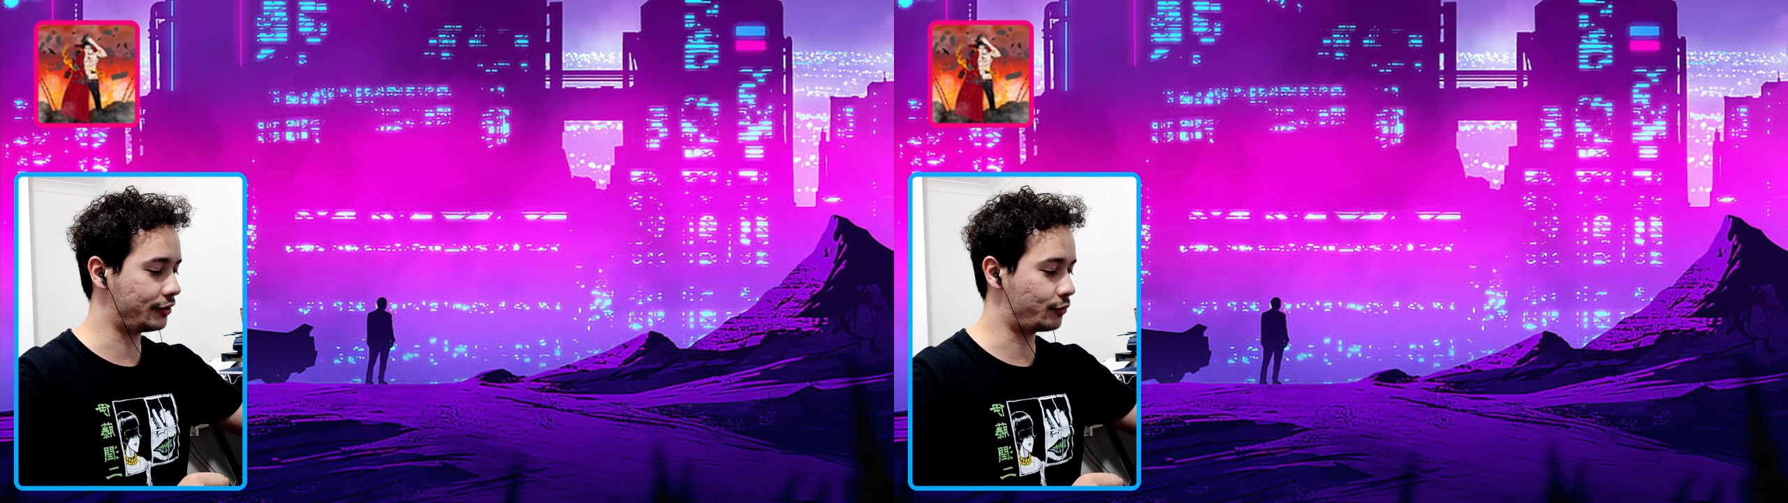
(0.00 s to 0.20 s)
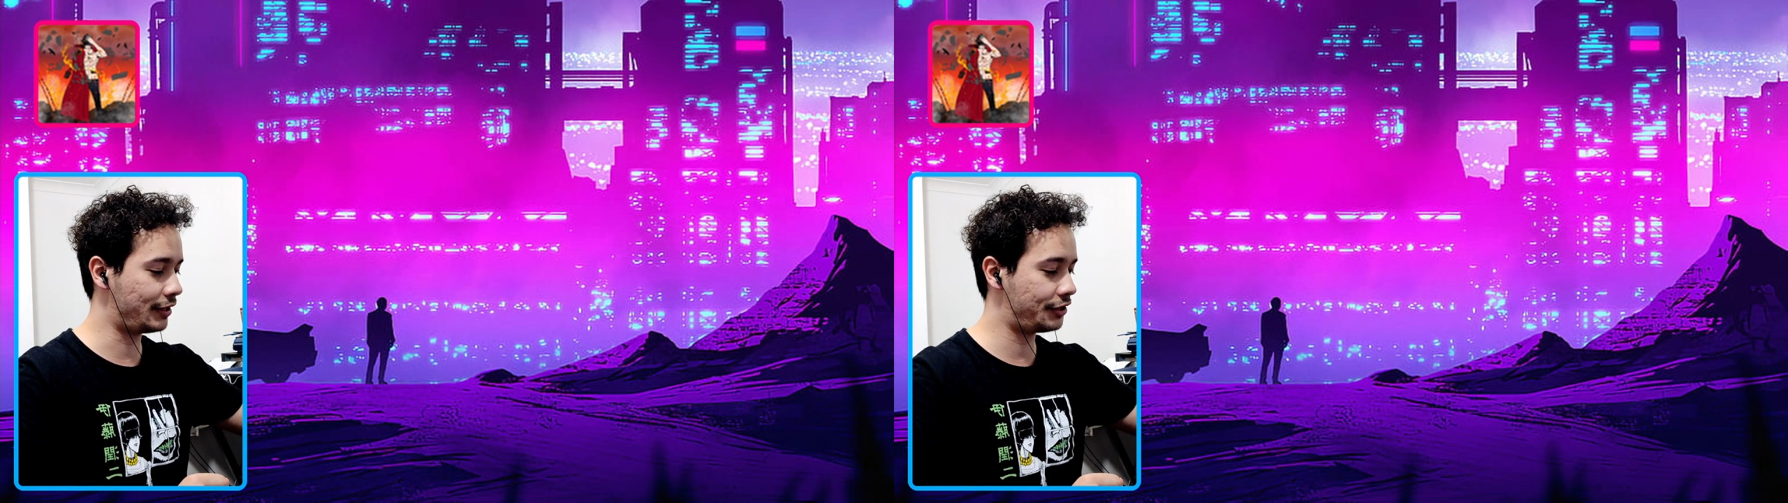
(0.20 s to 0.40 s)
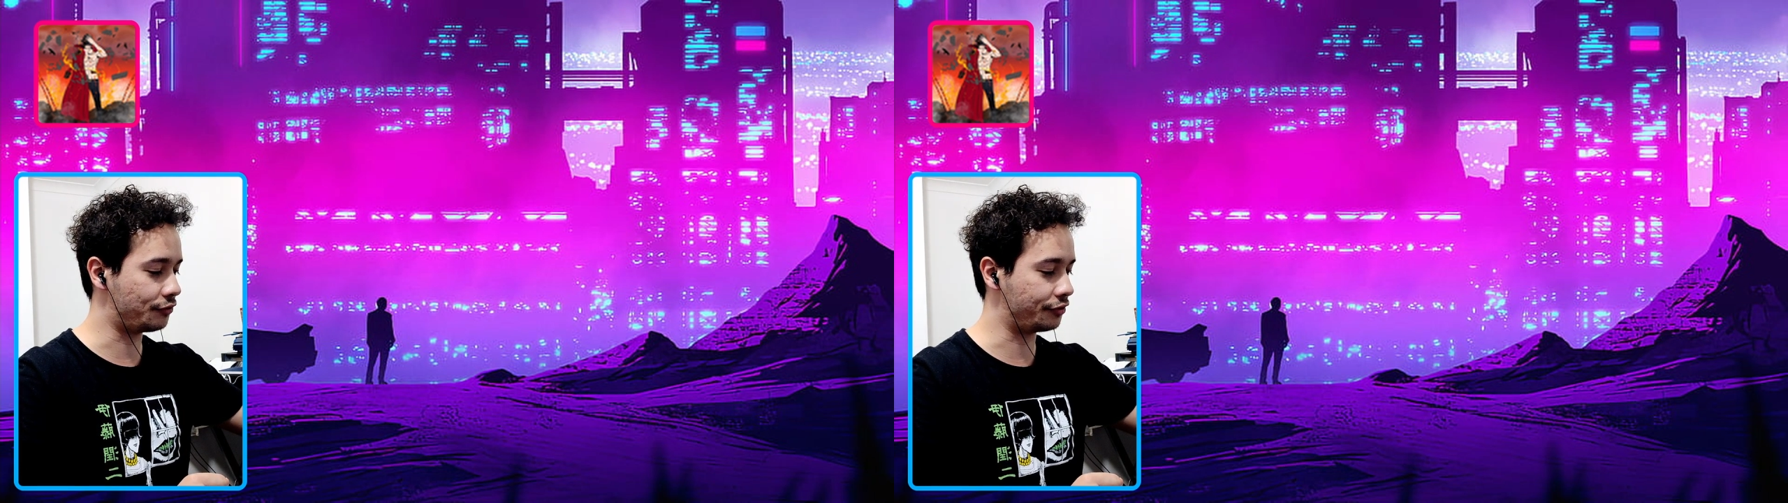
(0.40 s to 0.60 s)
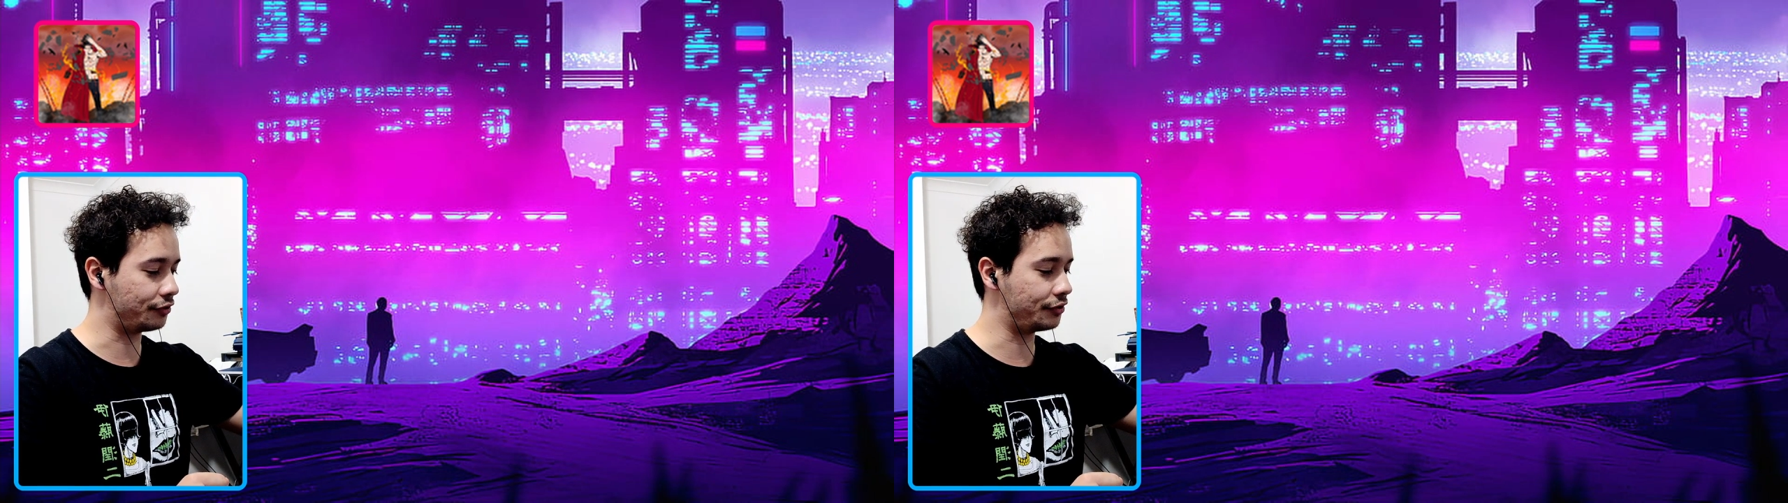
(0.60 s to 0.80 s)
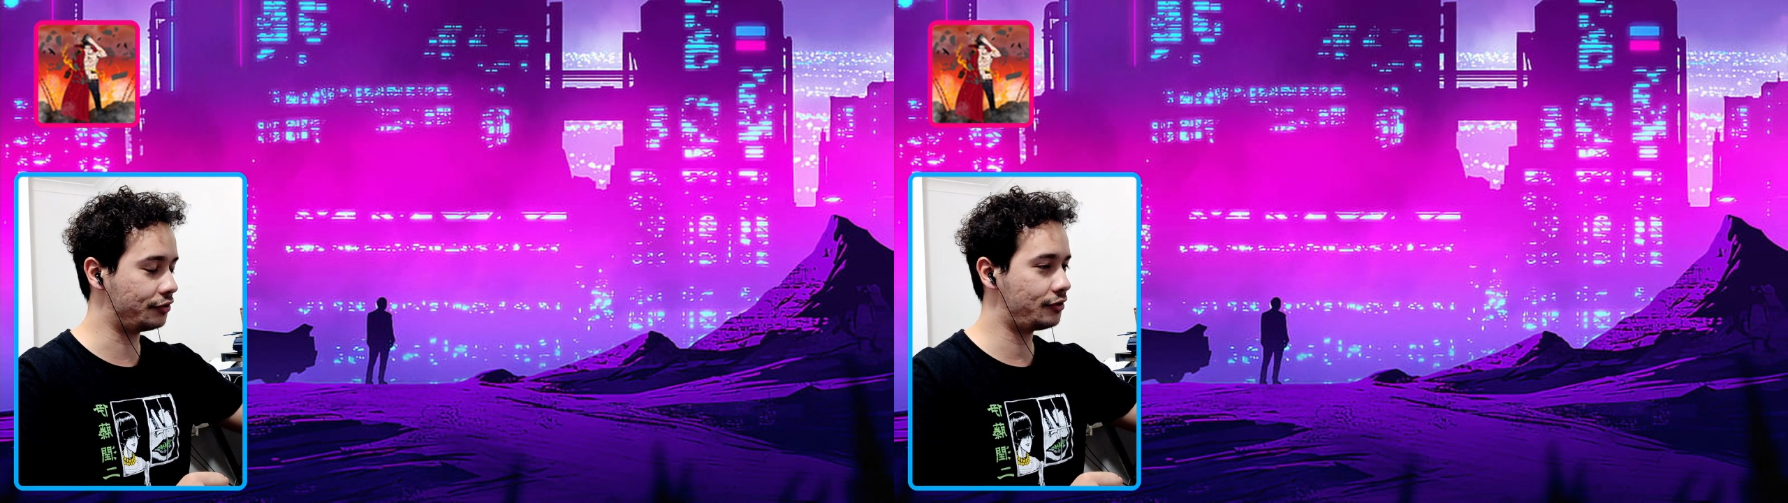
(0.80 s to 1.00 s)
Twitch or
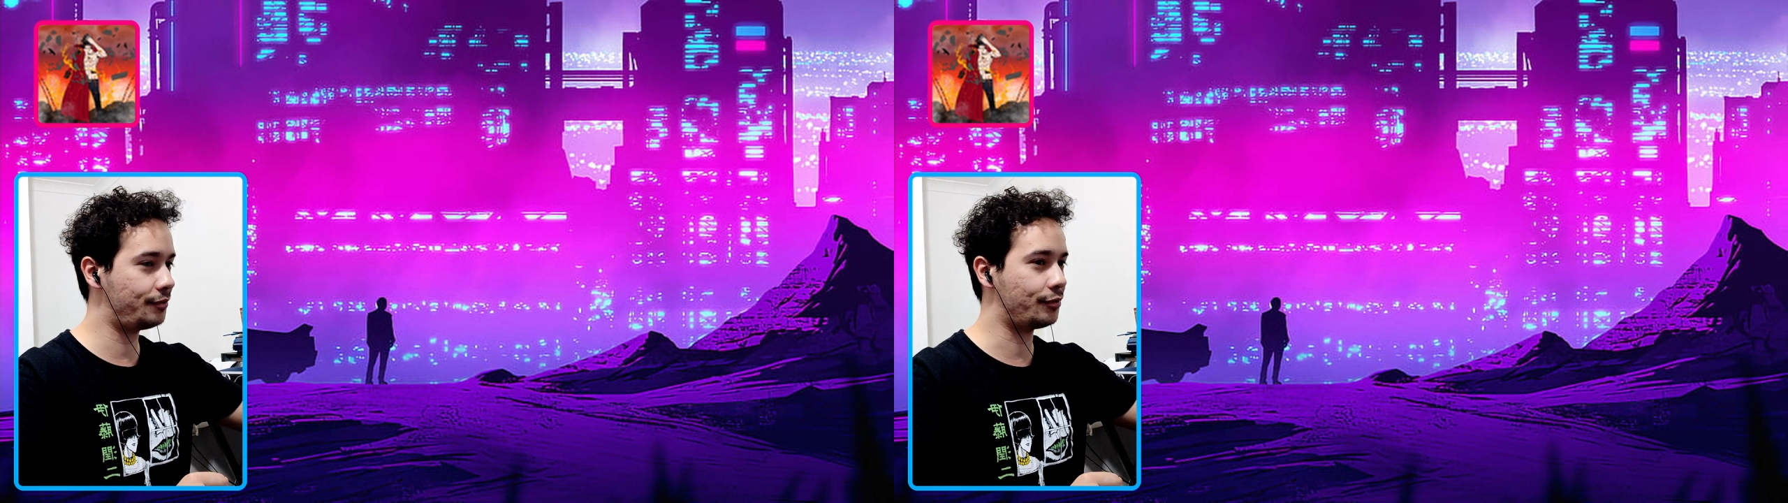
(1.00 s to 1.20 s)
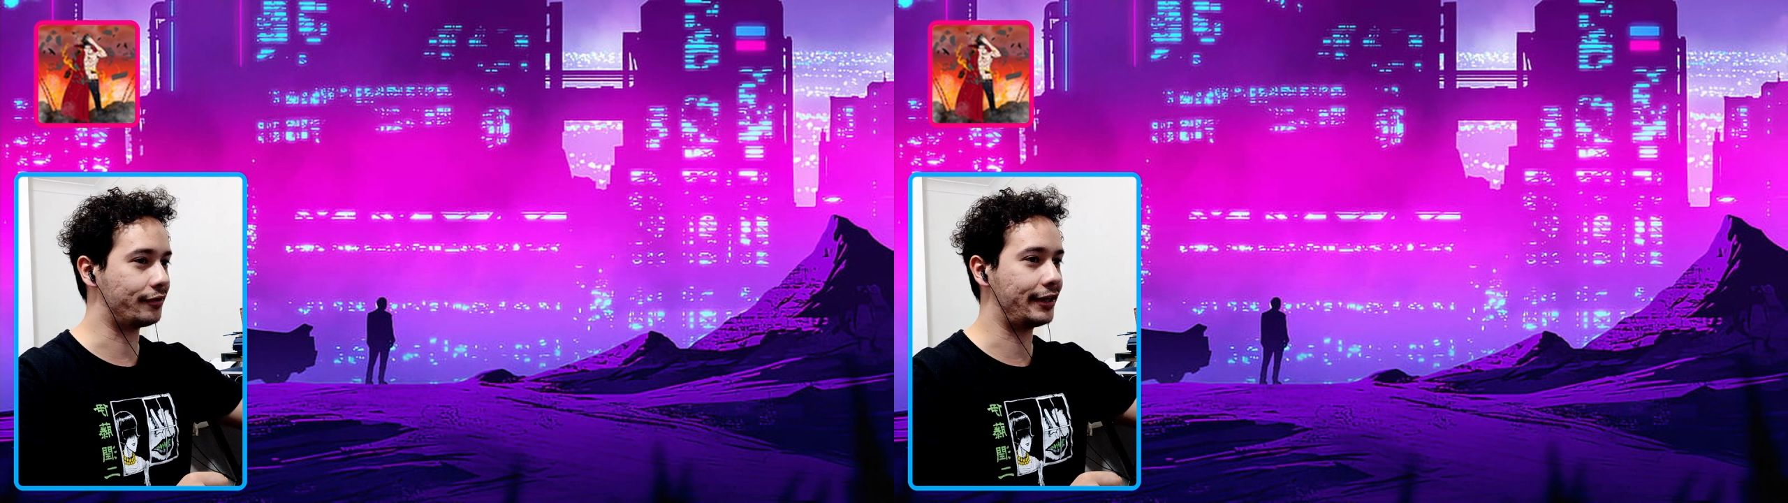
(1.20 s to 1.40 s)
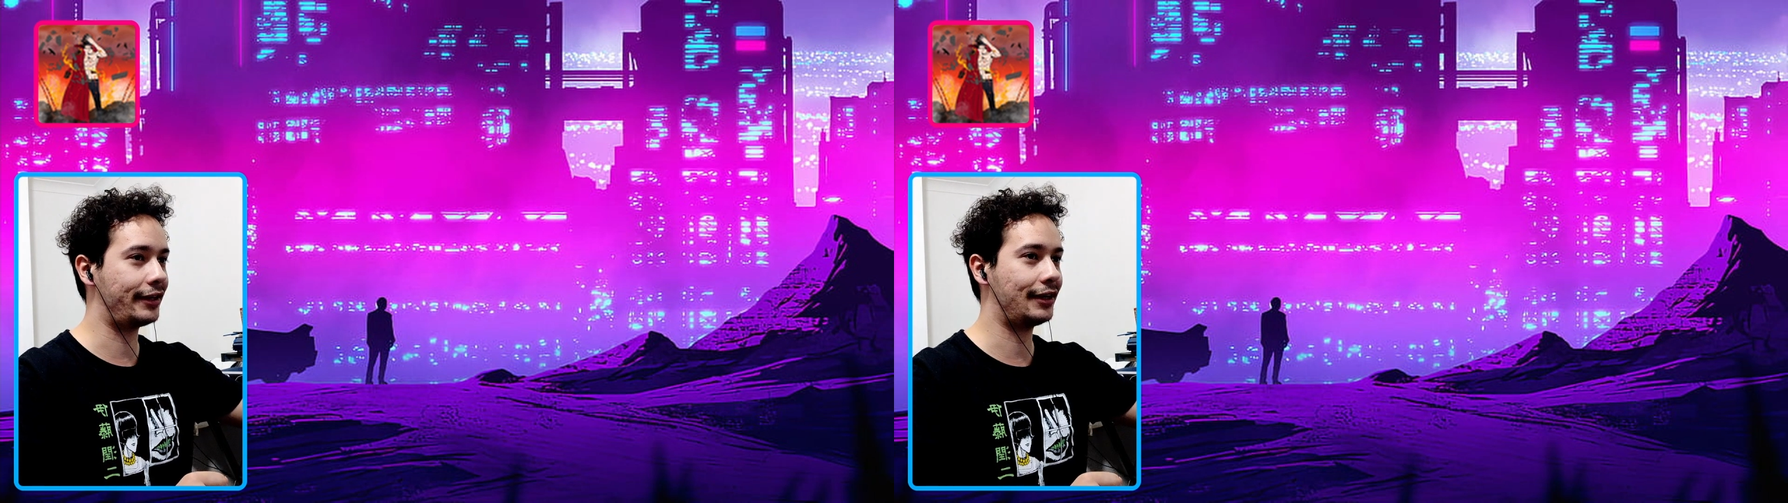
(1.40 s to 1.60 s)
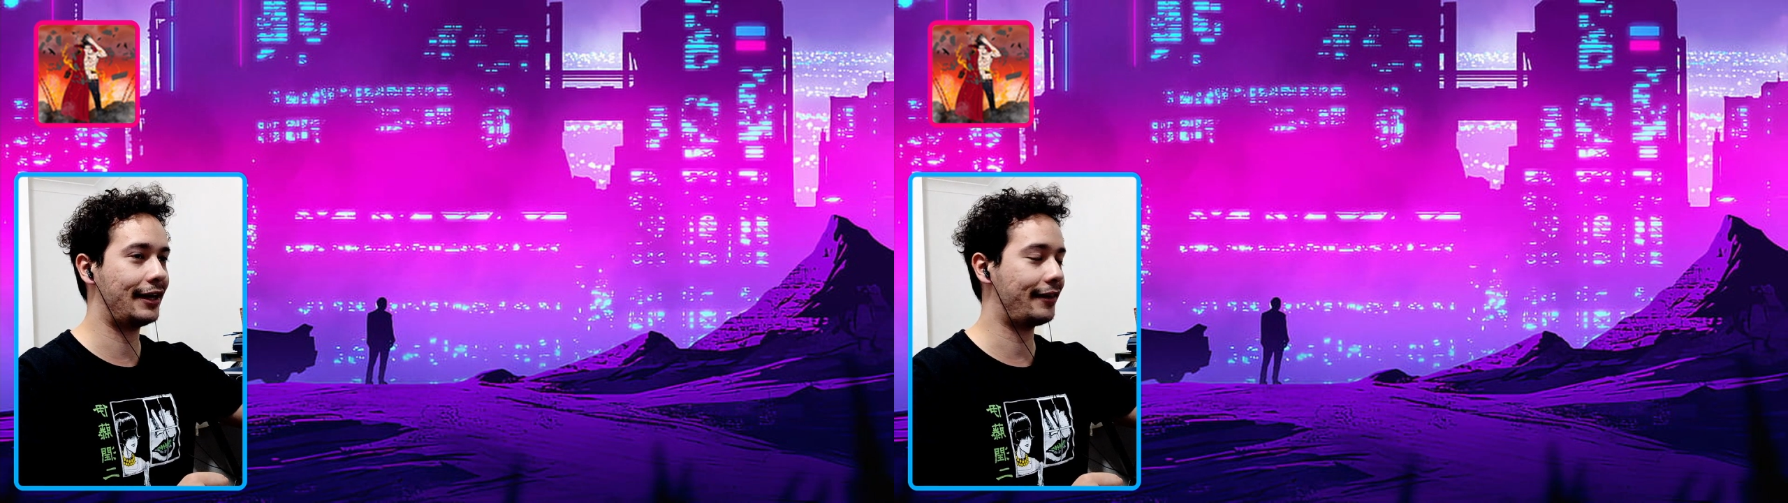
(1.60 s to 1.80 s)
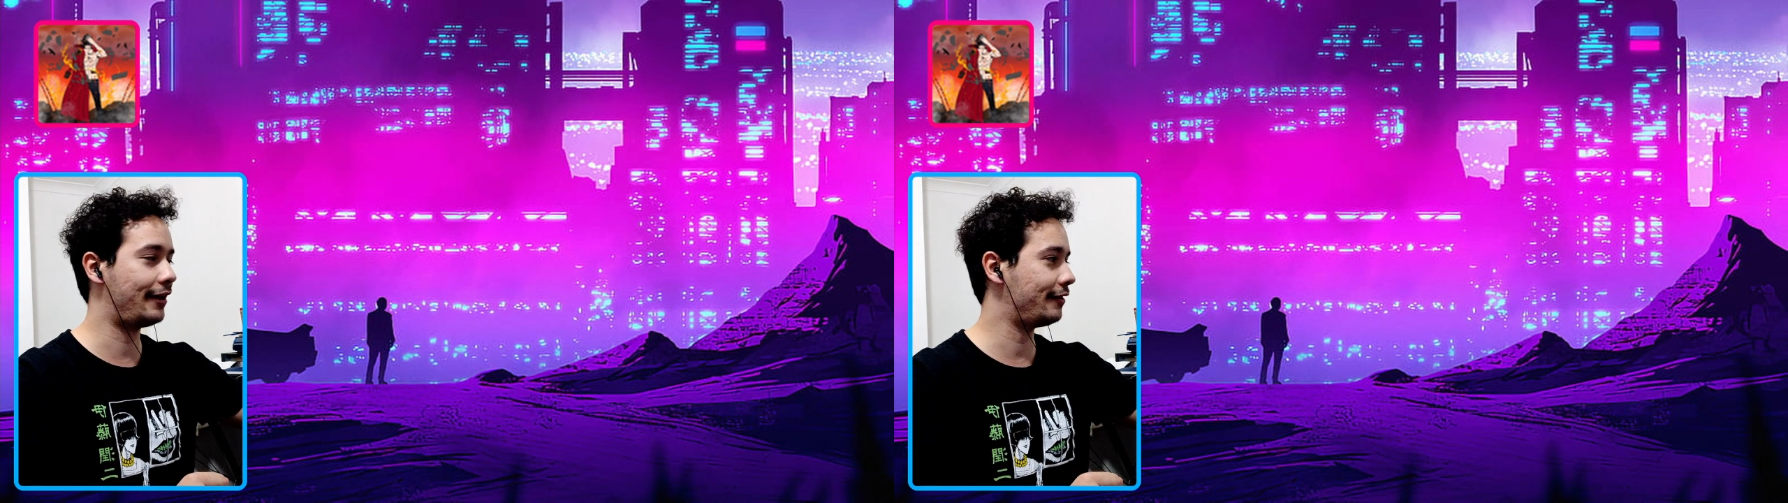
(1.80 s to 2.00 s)
your YouTube or anything
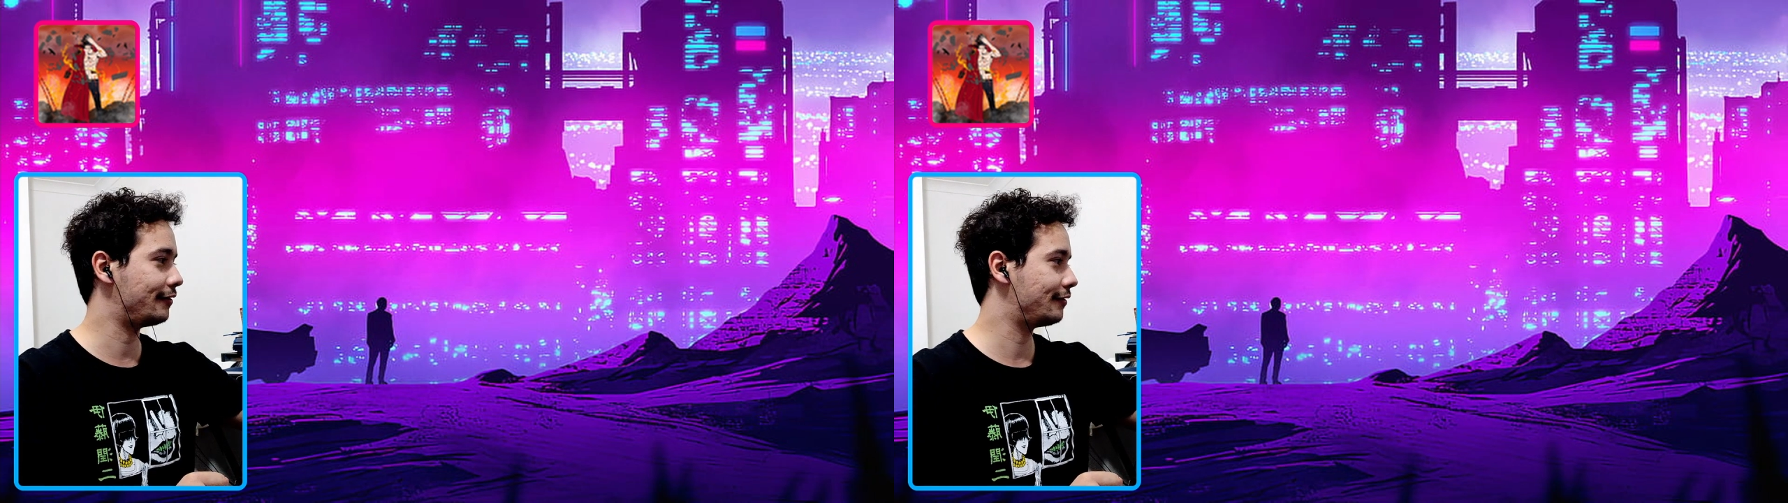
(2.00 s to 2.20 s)
like that?